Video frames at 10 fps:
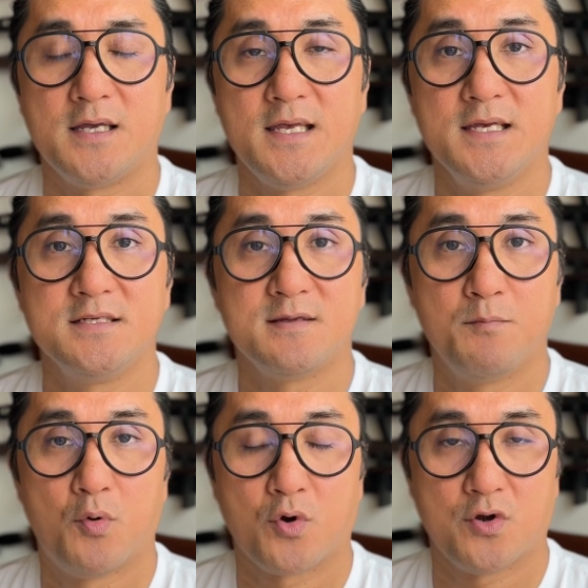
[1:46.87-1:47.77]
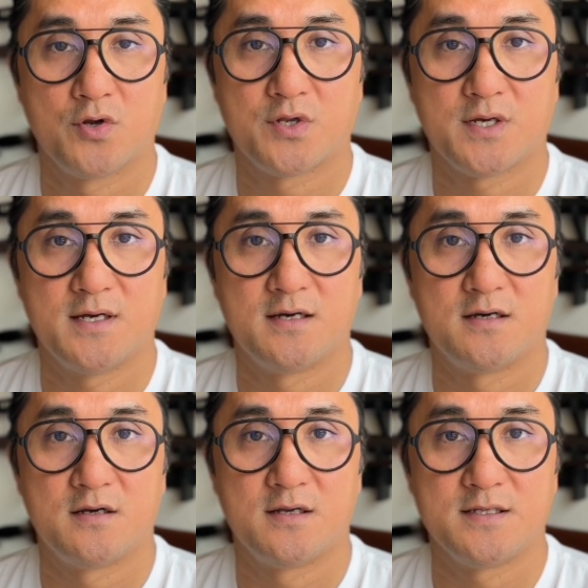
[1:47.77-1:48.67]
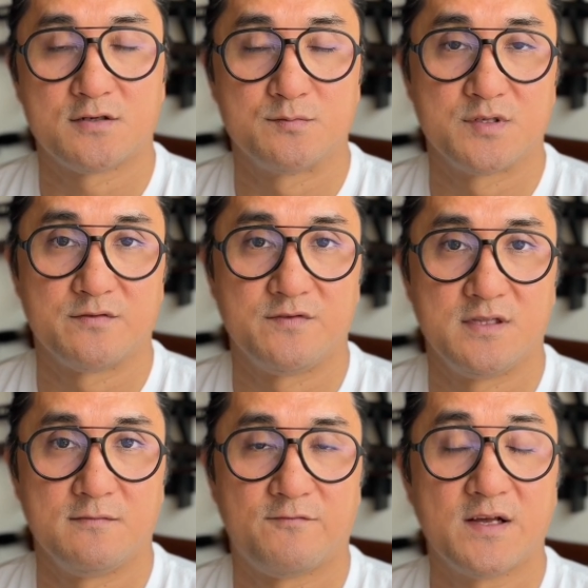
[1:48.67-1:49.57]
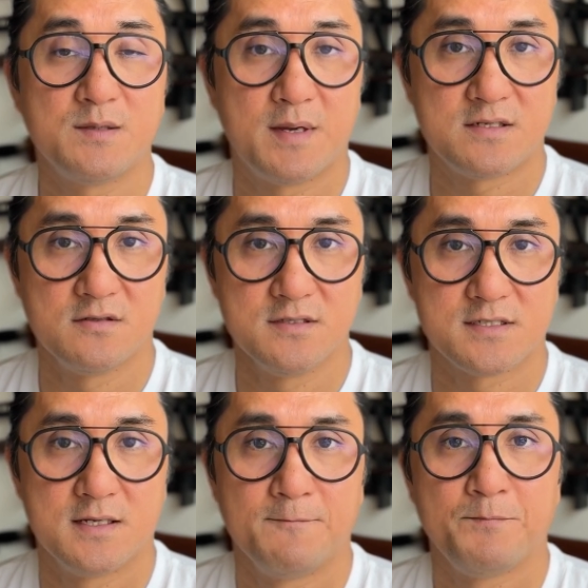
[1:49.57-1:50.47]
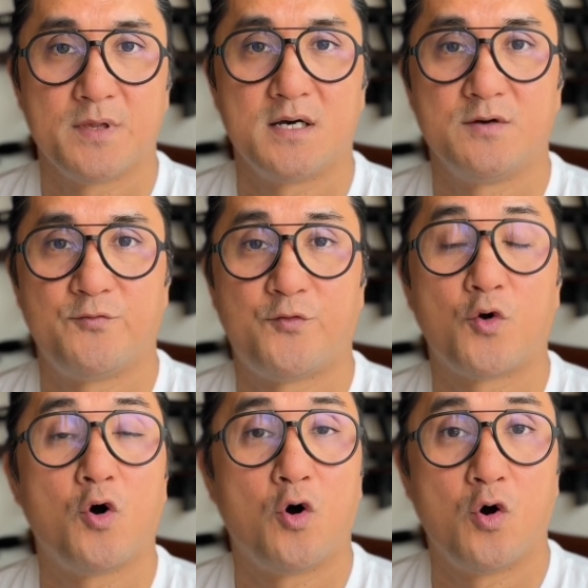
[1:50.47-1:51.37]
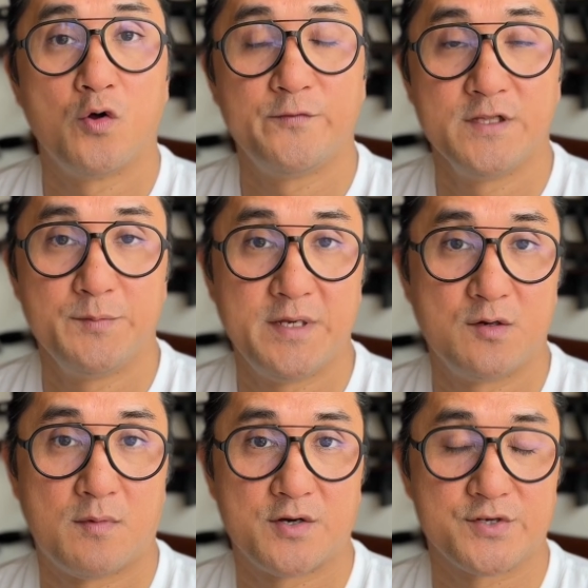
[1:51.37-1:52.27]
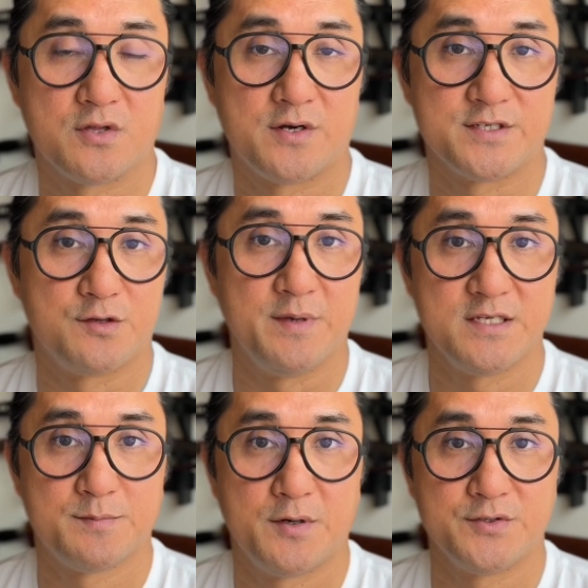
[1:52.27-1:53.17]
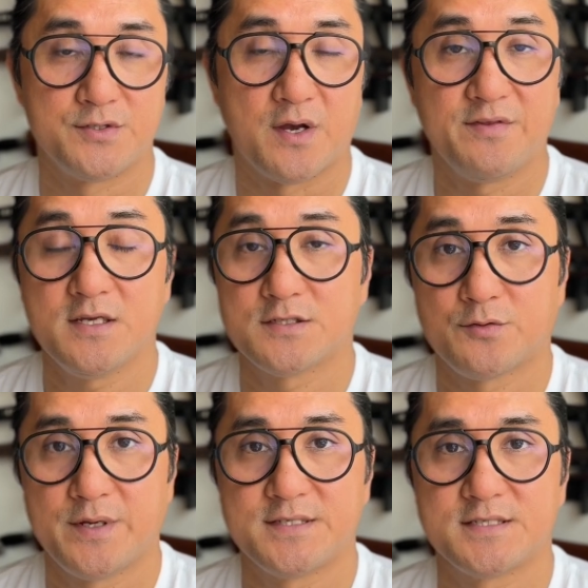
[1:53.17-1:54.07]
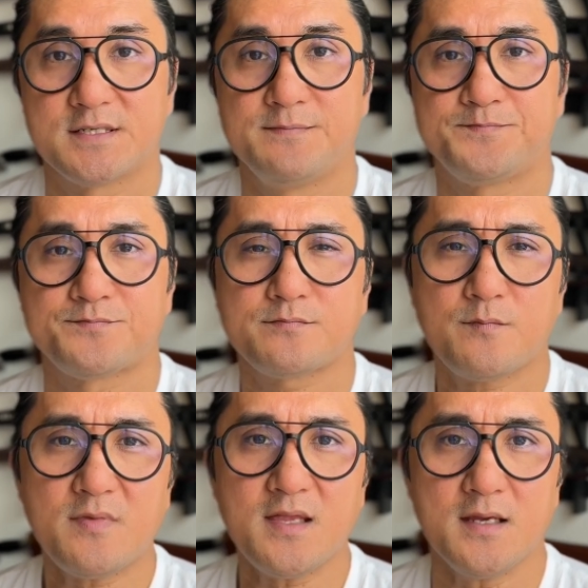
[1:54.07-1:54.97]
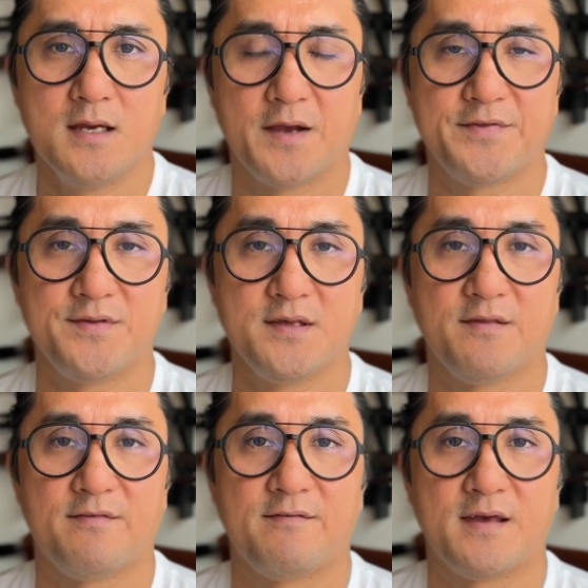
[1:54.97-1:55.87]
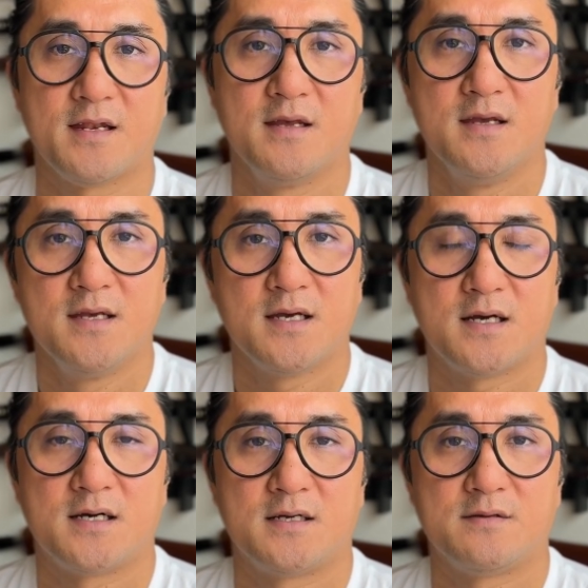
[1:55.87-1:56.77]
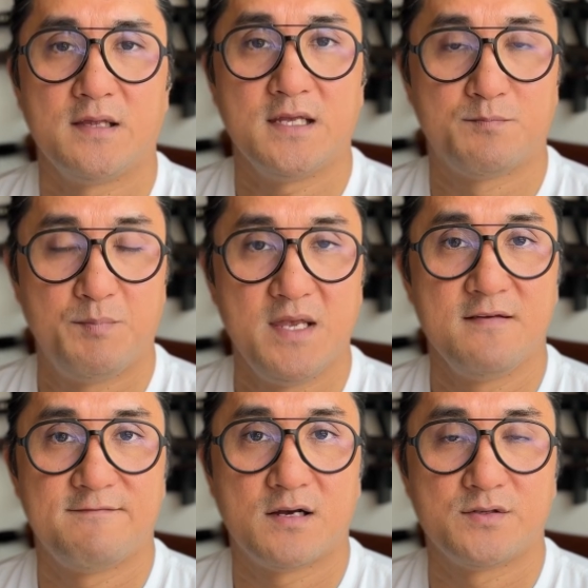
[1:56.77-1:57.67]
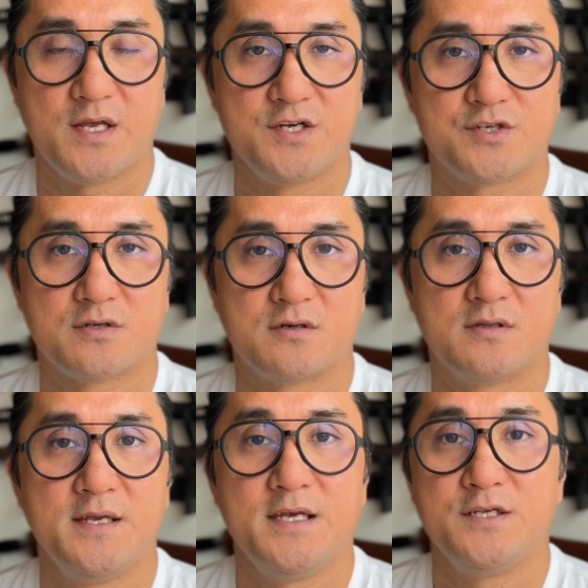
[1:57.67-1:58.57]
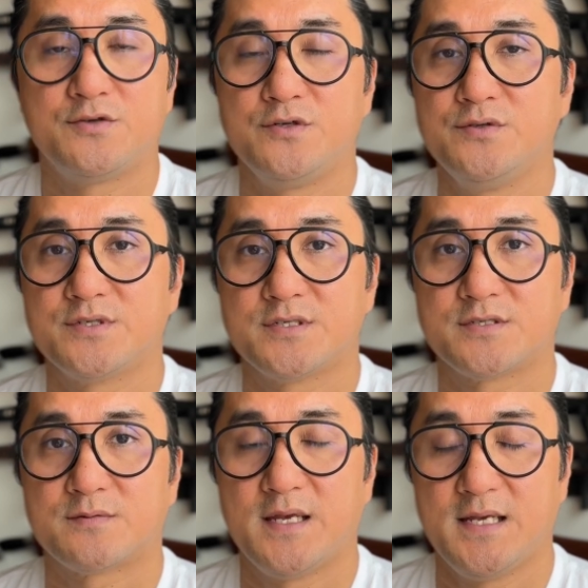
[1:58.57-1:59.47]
is important in terms of fundamentals for all Filipino martial artists to be exposed to. I think it's a great system. I think that it being foundational, introduces